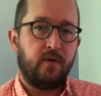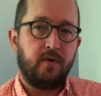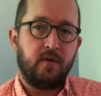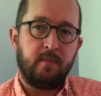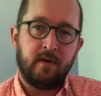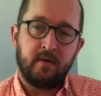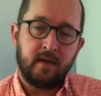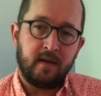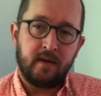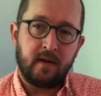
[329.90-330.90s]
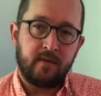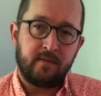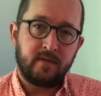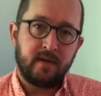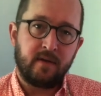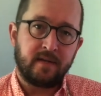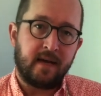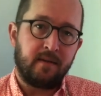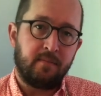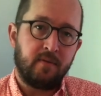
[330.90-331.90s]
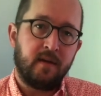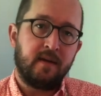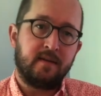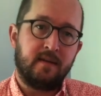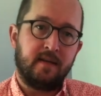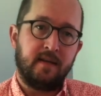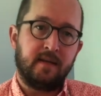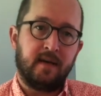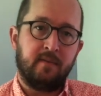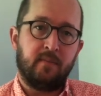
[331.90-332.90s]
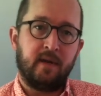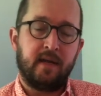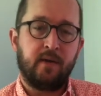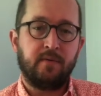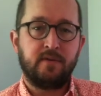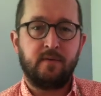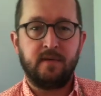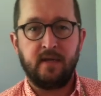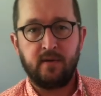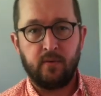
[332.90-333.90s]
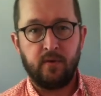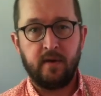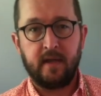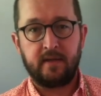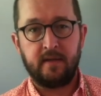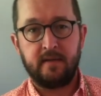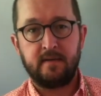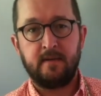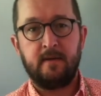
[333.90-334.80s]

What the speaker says: The melody, I don't think Purcell exactly plays the D again, but he goes to a D chord like this.